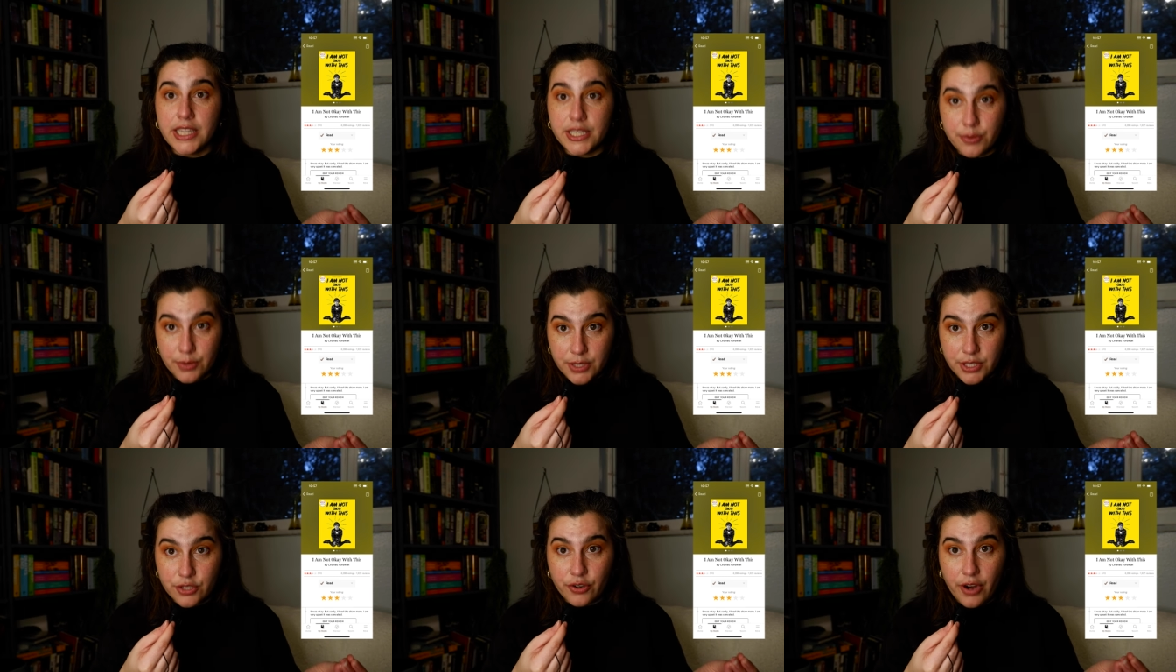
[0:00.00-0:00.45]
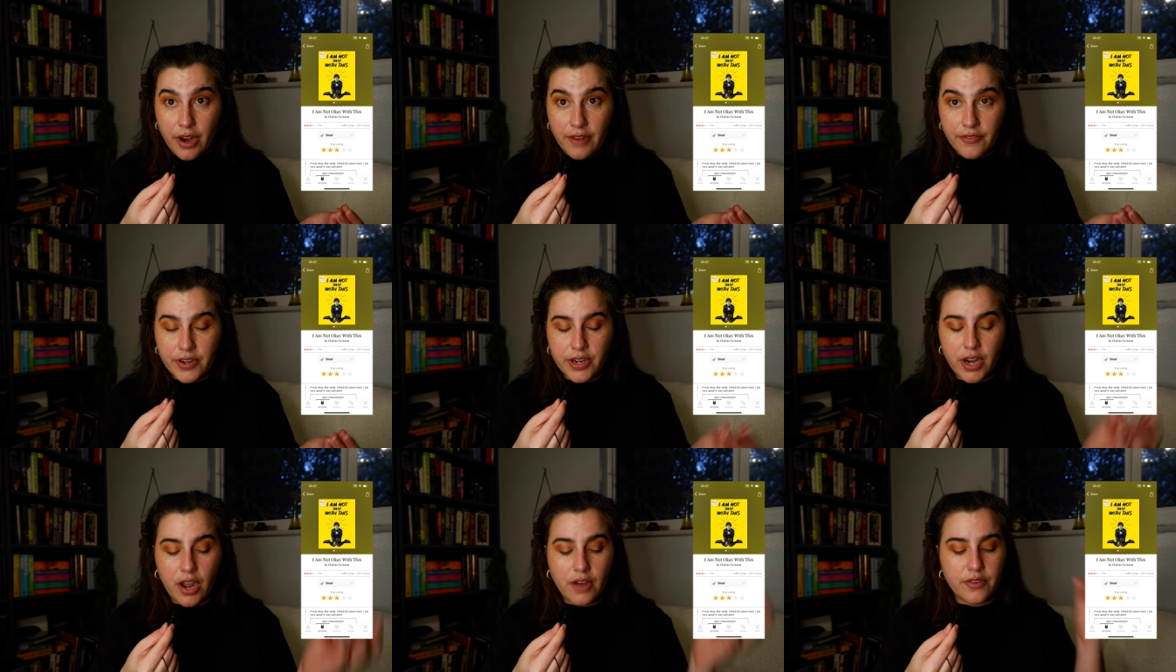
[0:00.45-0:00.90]
this one's a
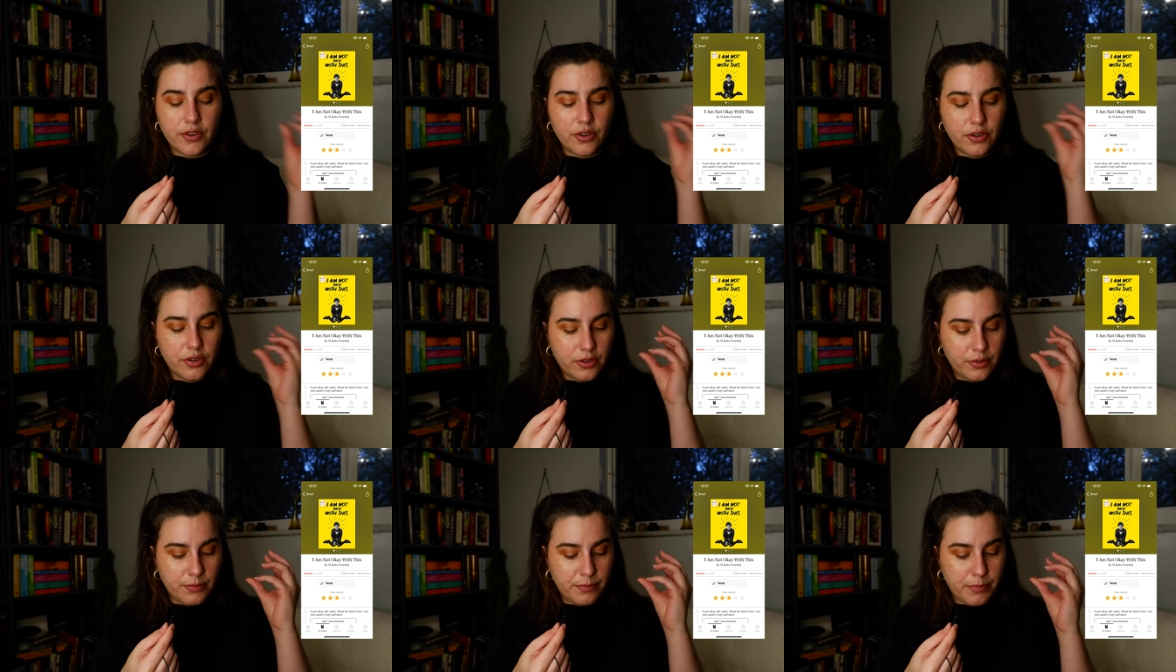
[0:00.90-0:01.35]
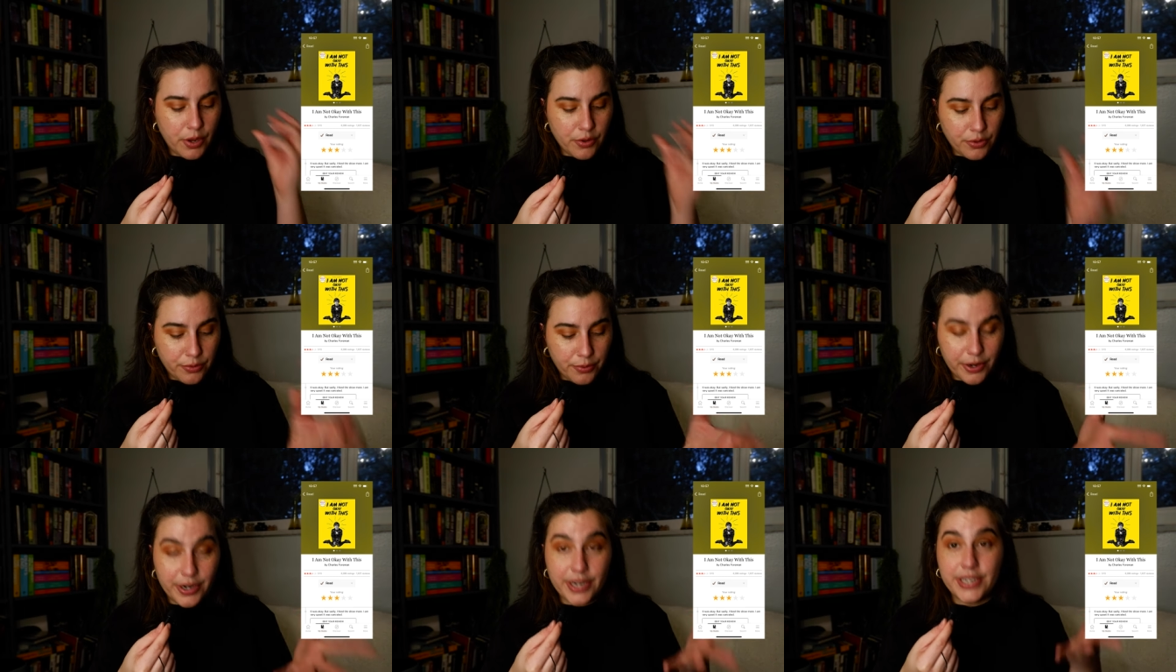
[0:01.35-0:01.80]
graphic novel.
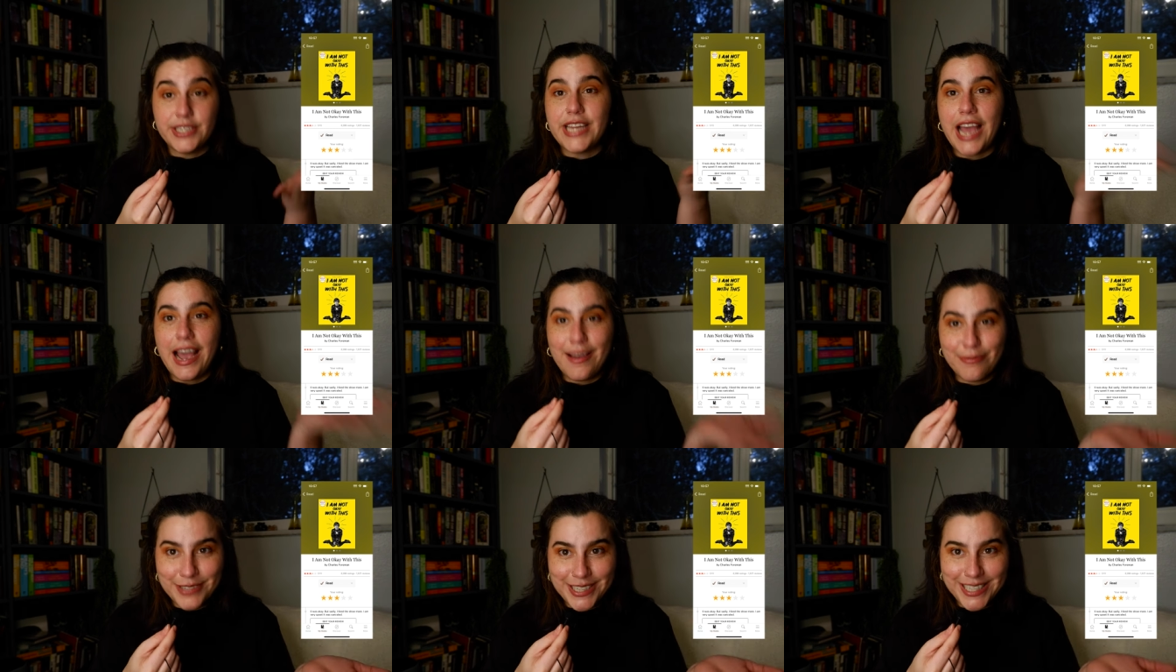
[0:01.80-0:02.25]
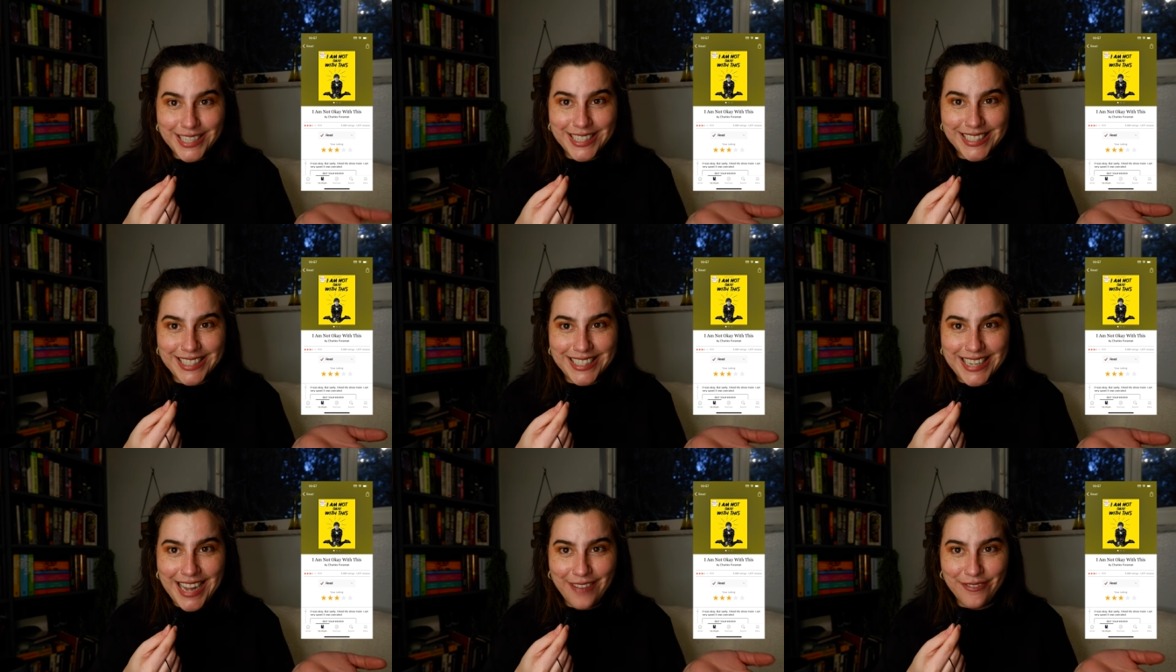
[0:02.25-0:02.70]
Both were adapted
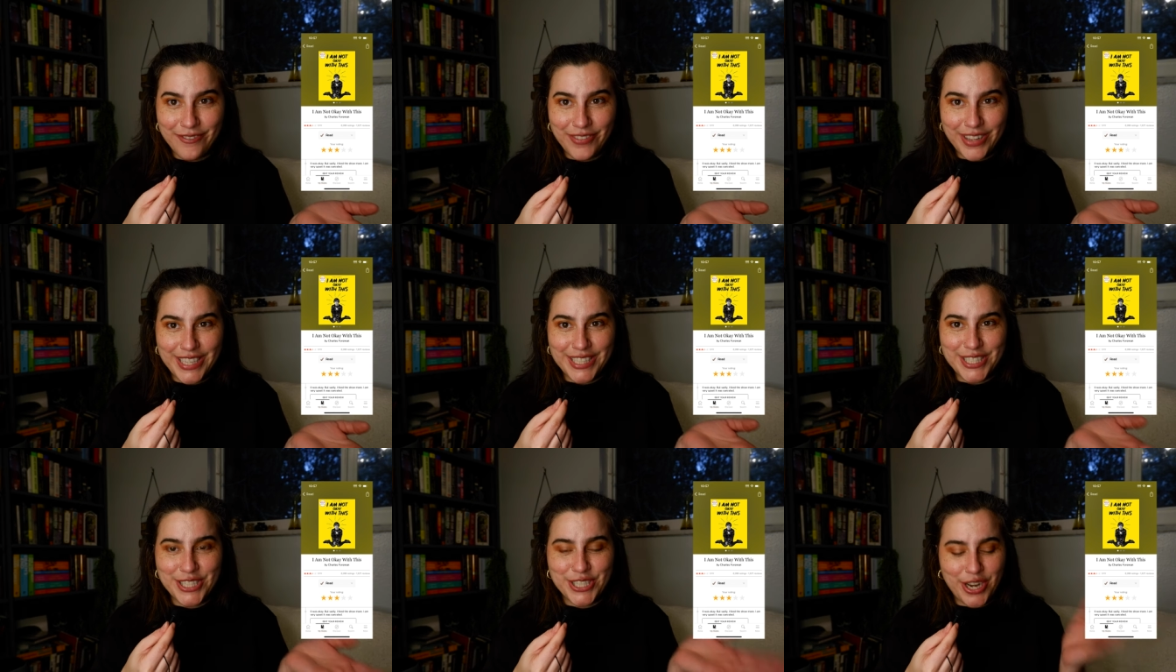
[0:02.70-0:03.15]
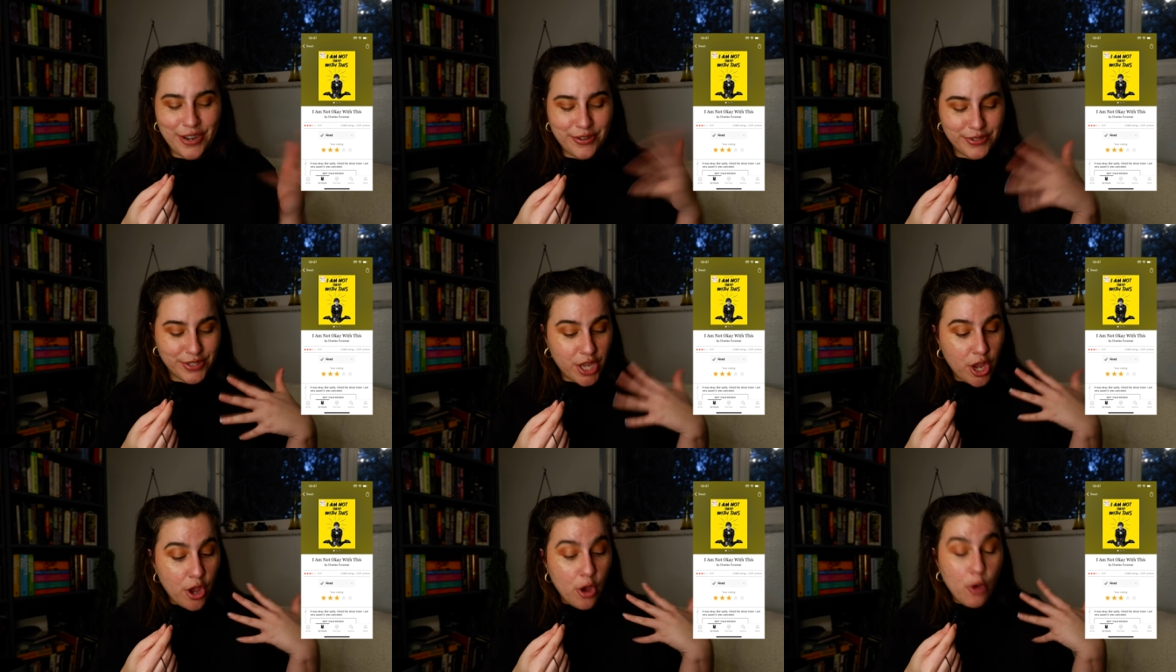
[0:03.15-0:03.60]
into Netflix
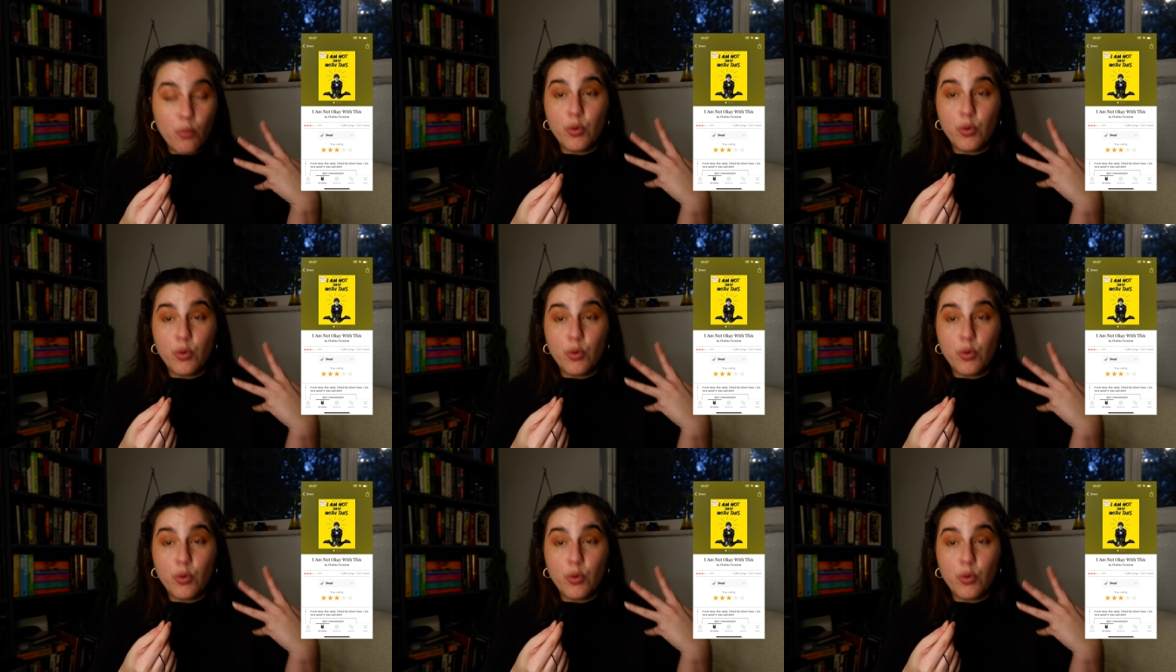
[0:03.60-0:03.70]
shows,